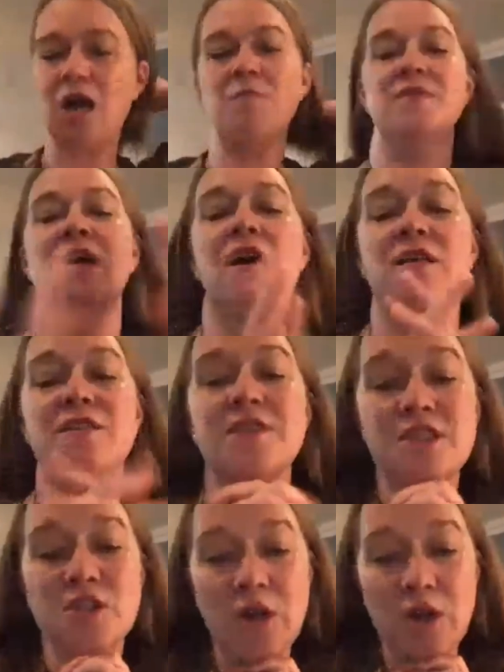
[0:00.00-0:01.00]
Yeah, this
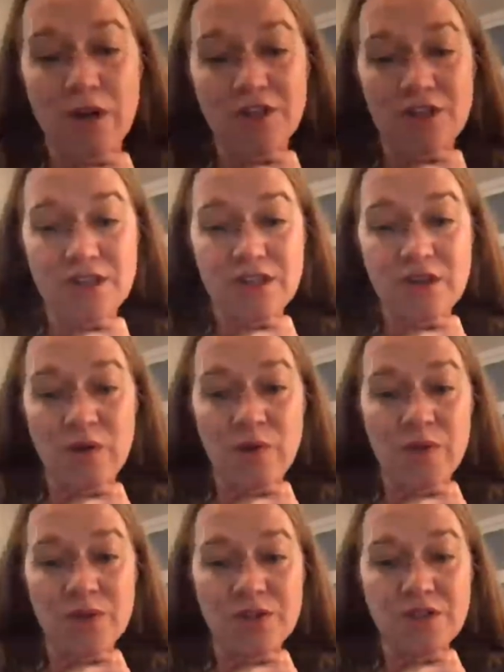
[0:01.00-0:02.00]
is a great question. So
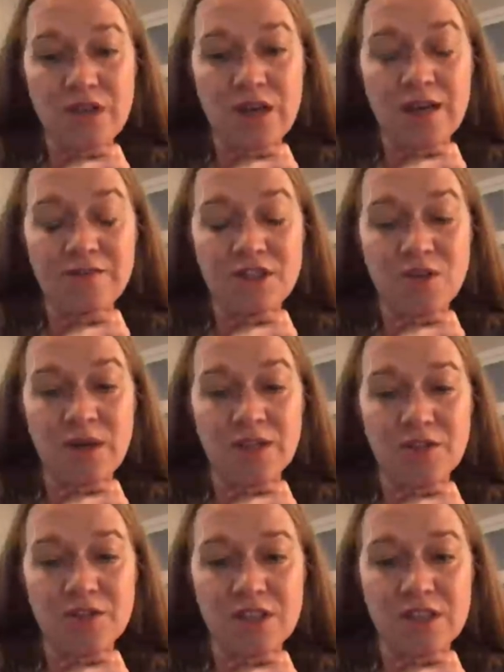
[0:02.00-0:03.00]
I have two
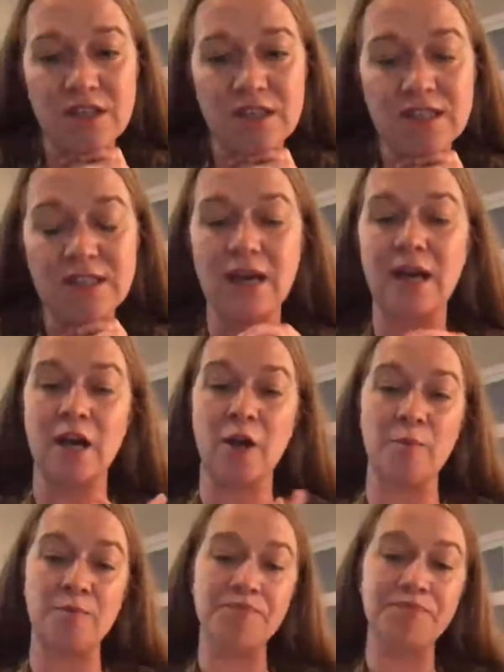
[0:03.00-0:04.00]
answers to this.
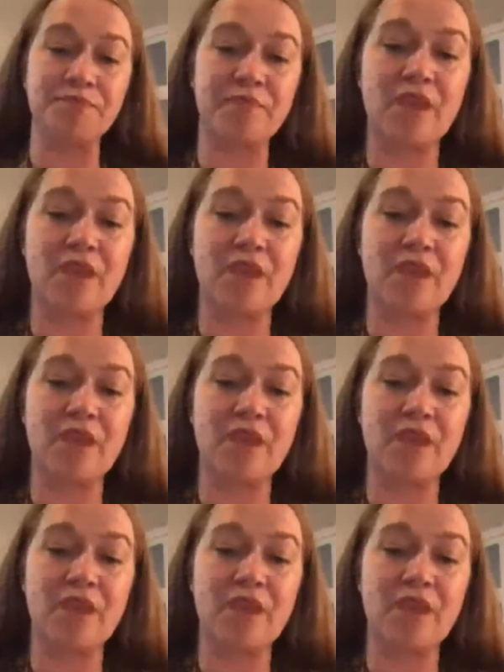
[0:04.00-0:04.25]
At